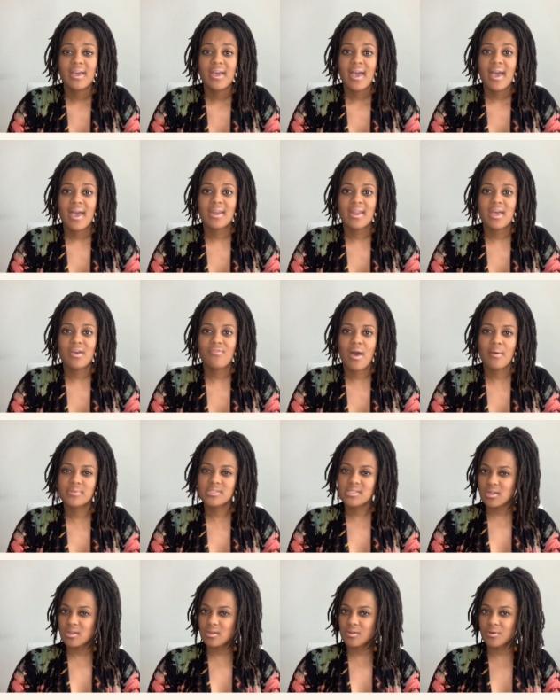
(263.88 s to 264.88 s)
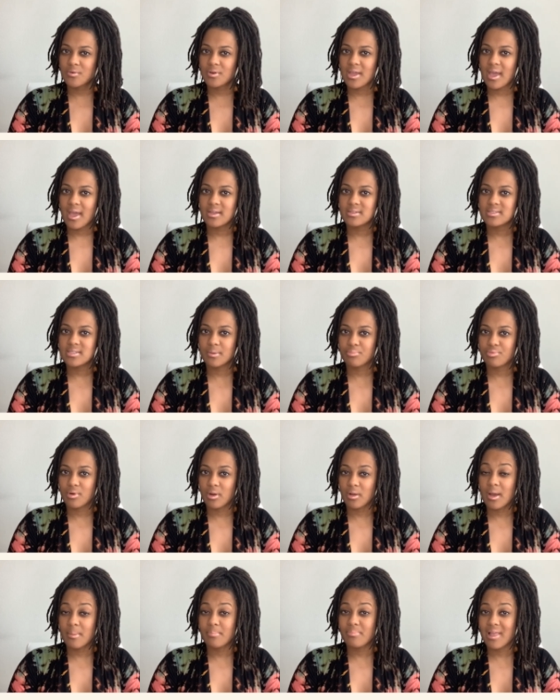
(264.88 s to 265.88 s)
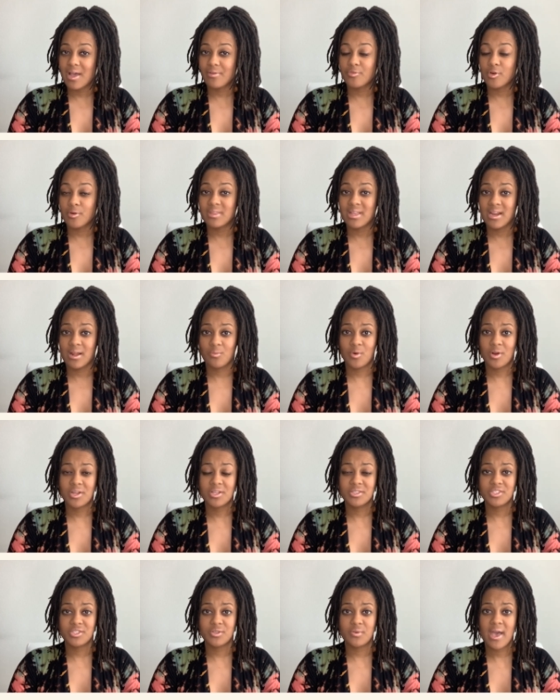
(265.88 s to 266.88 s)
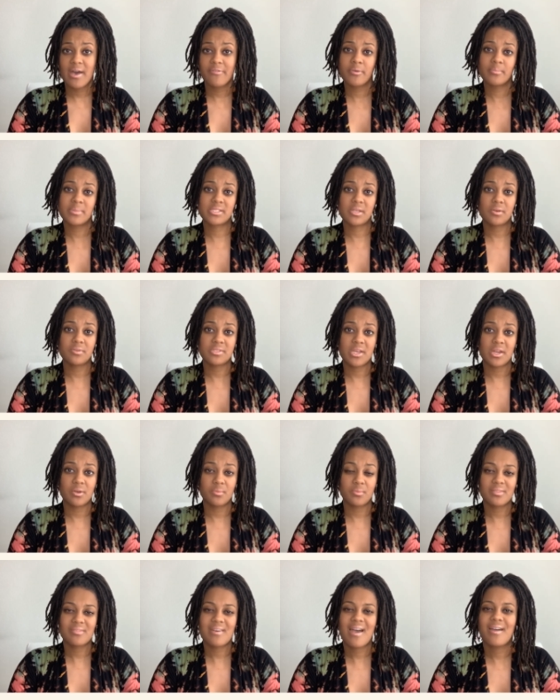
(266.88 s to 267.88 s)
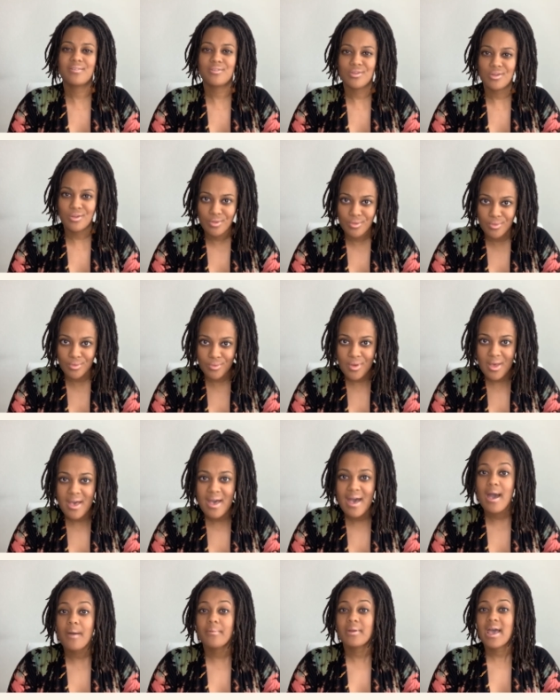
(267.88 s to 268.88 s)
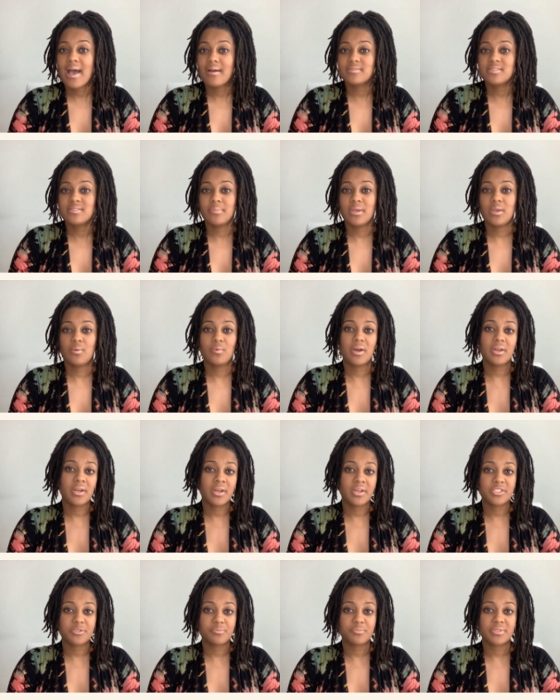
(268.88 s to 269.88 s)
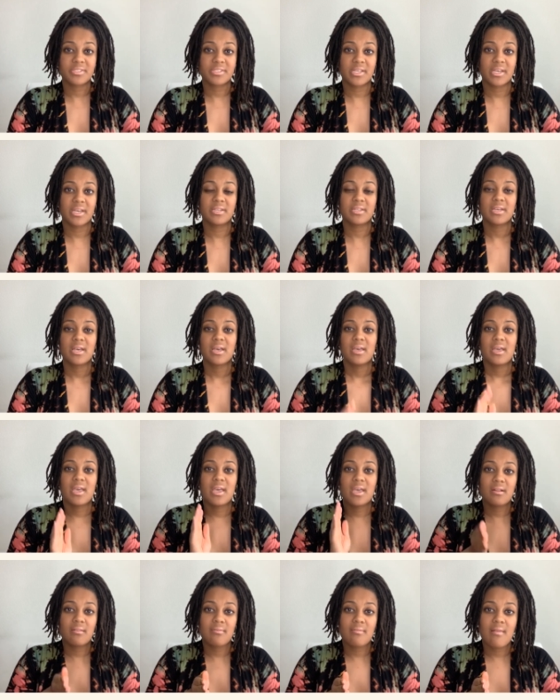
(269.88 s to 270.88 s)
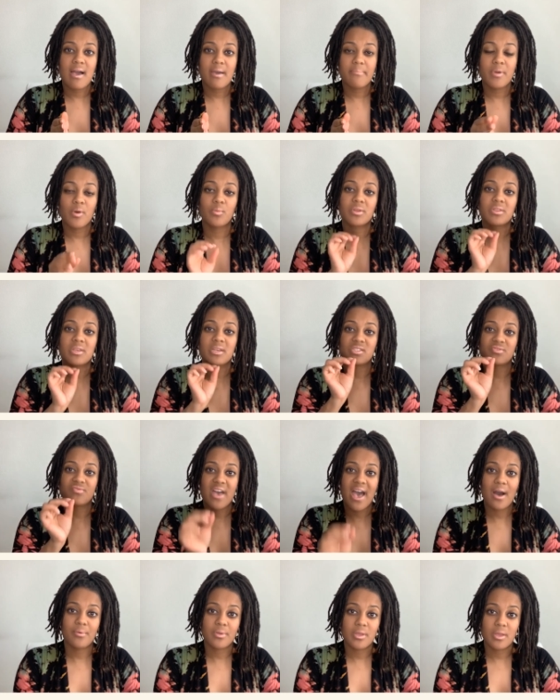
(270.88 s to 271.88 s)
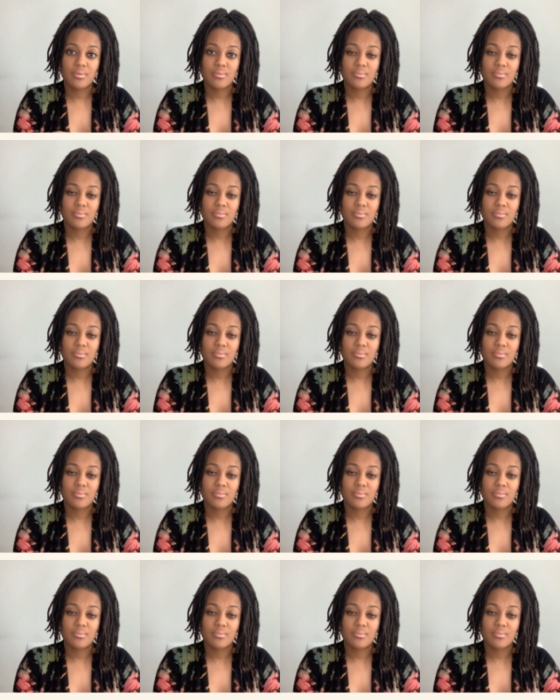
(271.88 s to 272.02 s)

And if I was going to create a platform that I wanted to have him associated with, I knew I would have to be 100% in alignment with his value.